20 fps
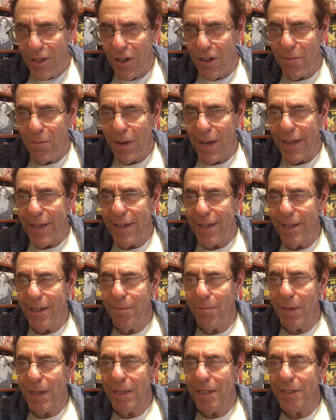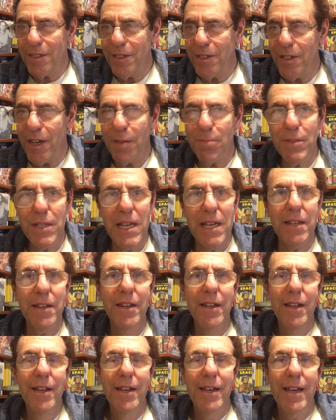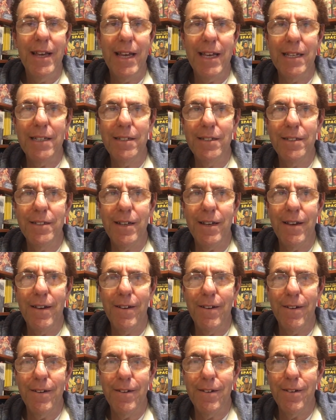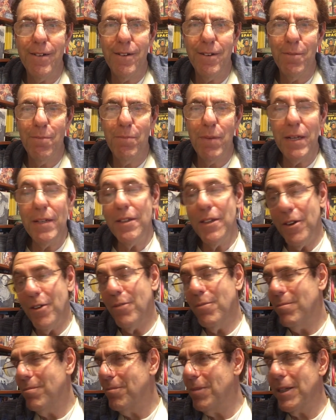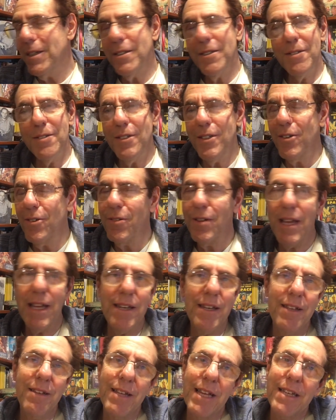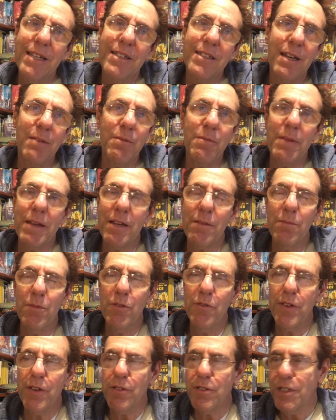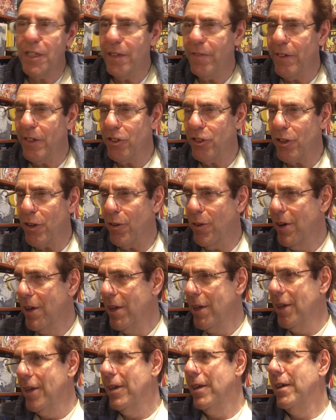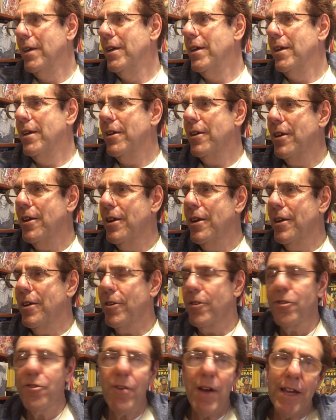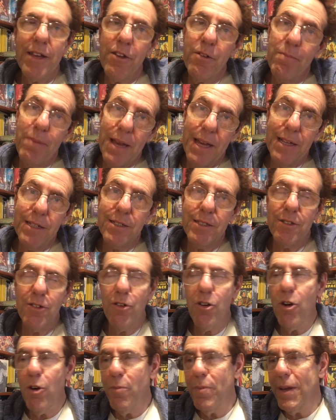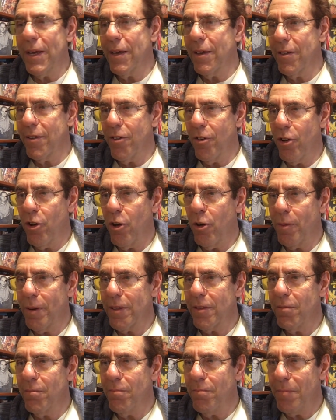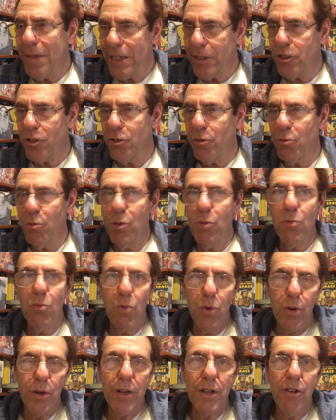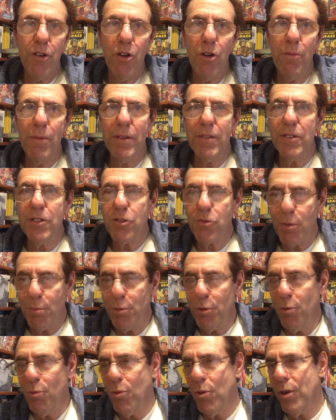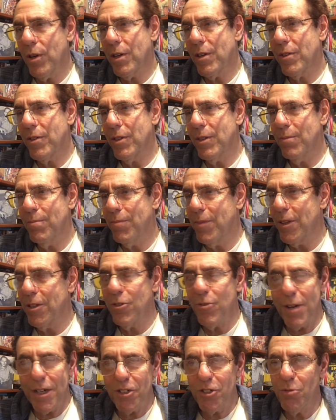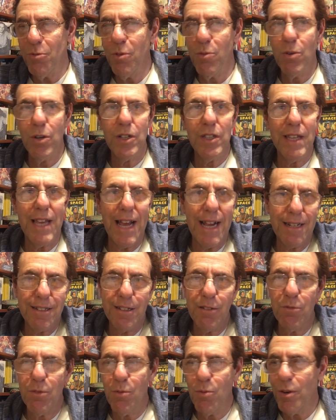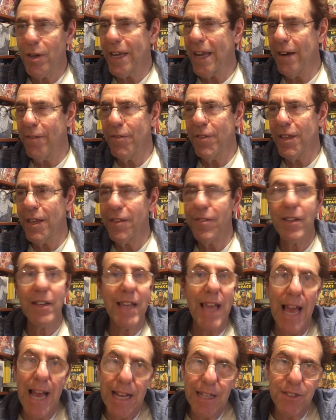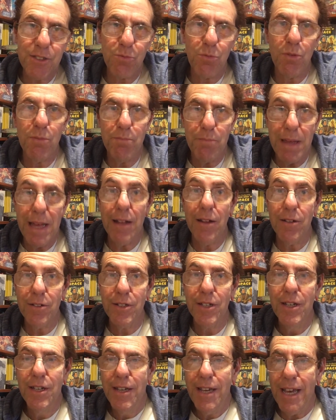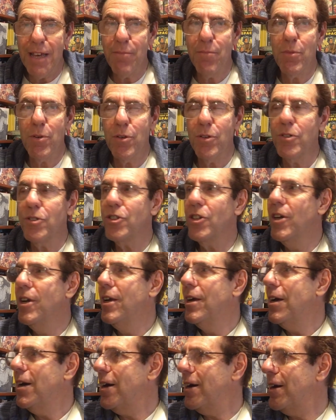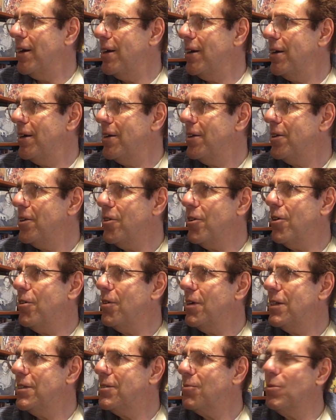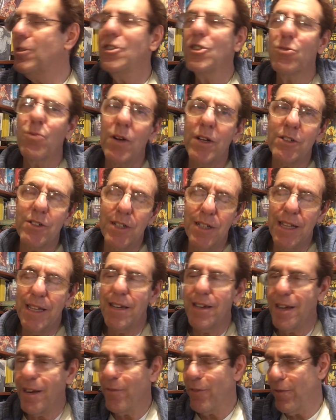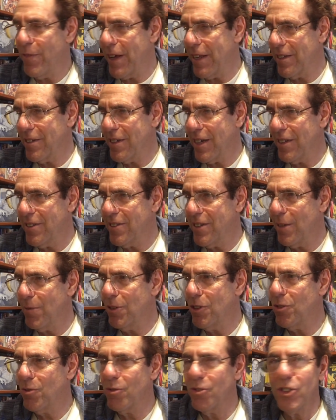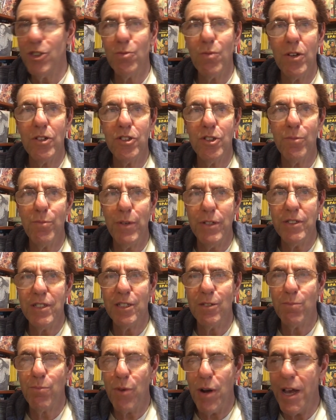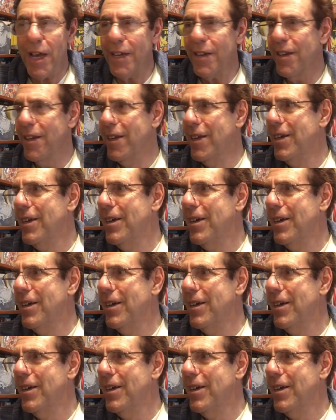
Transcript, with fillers: on my uh, my list of top ten. And uh, but you know, but you know, any anytime you make a movie or a T V show, you're trying your best. You're hoping you're hoping the mixture will work. You're hoping the script will work. the The direction will work. The acting will work. Everything of the cast will meld and merge. Uh, you know, it's we just watched Elaine and I for Valentine's Day. We just watched The Princess Bride,